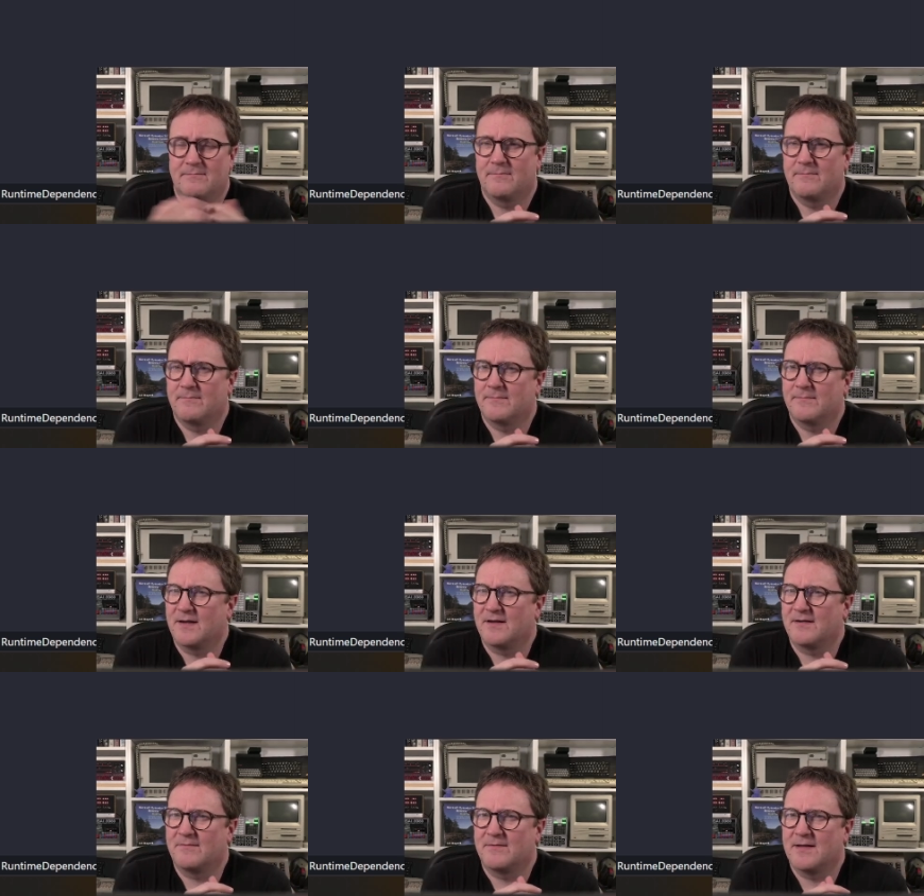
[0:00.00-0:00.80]

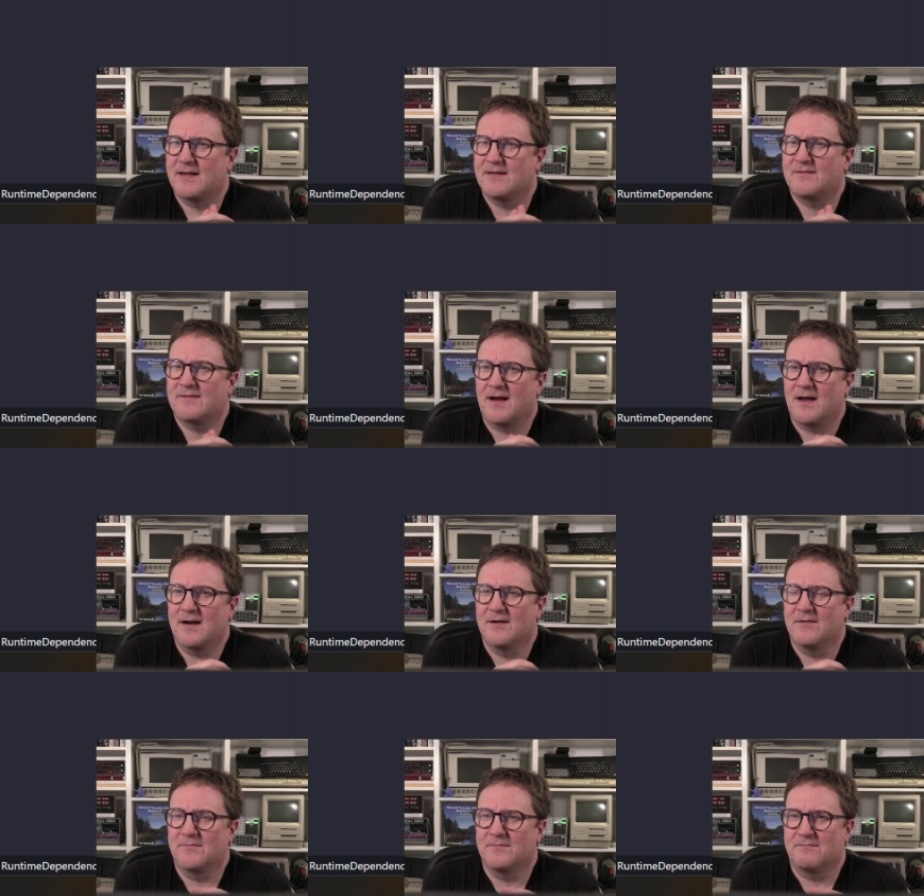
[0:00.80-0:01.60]
that's kind of
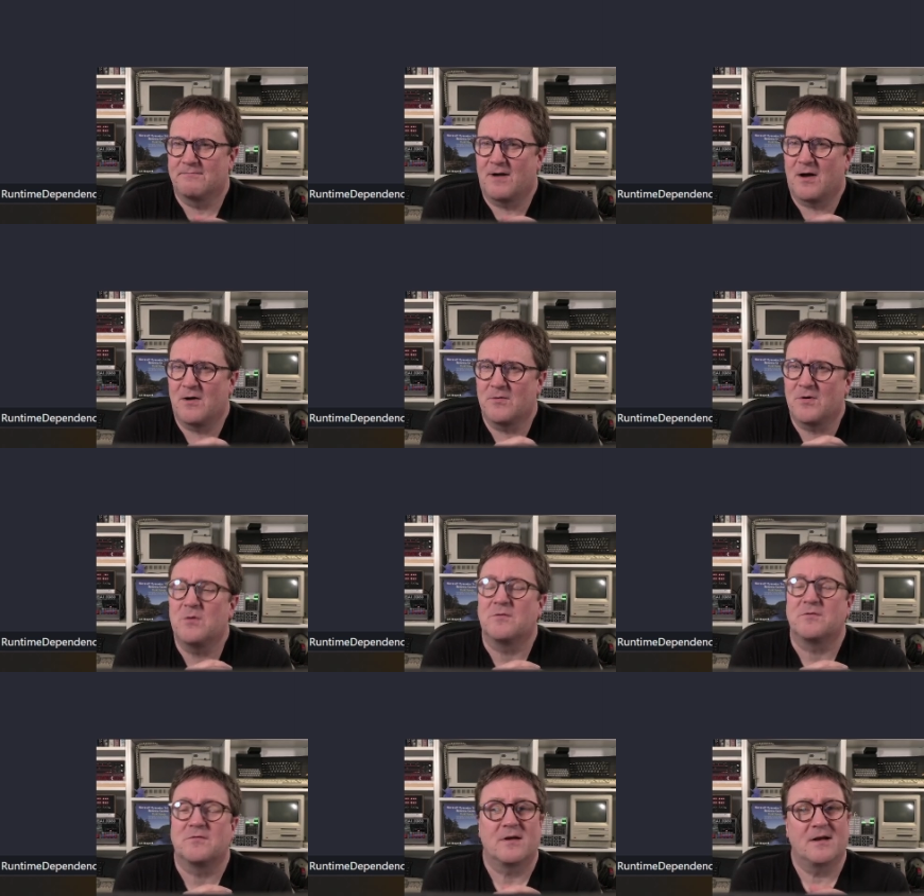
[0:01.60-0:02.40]
how it goes,
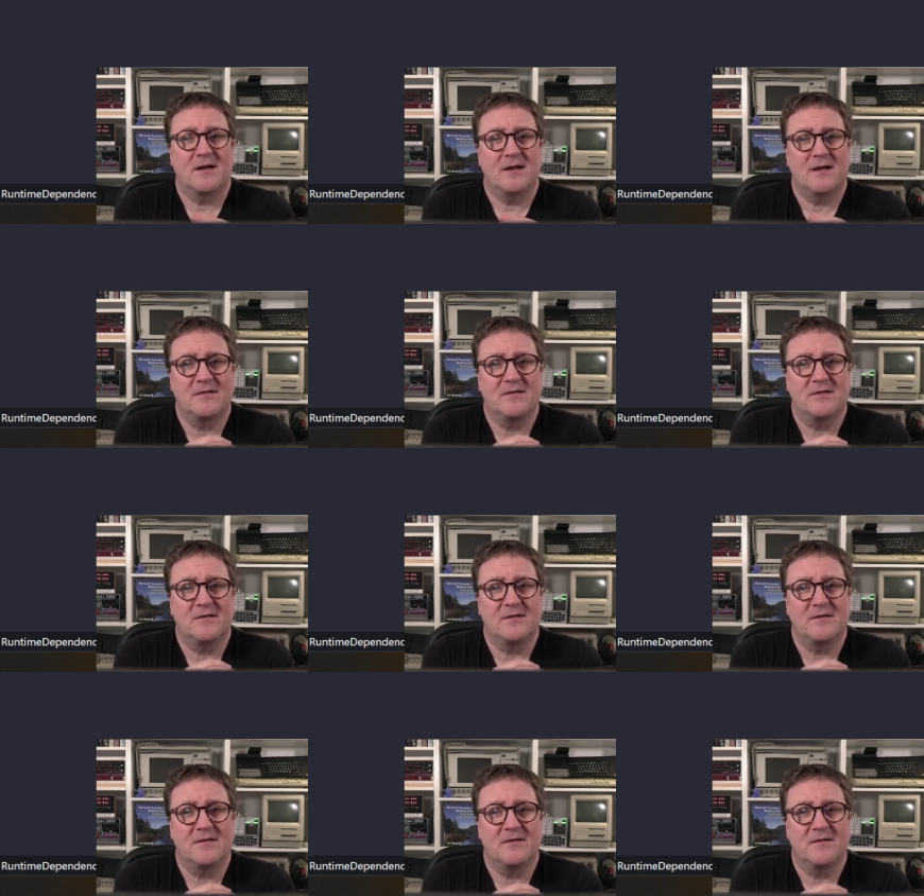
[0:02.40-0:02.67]
and it is.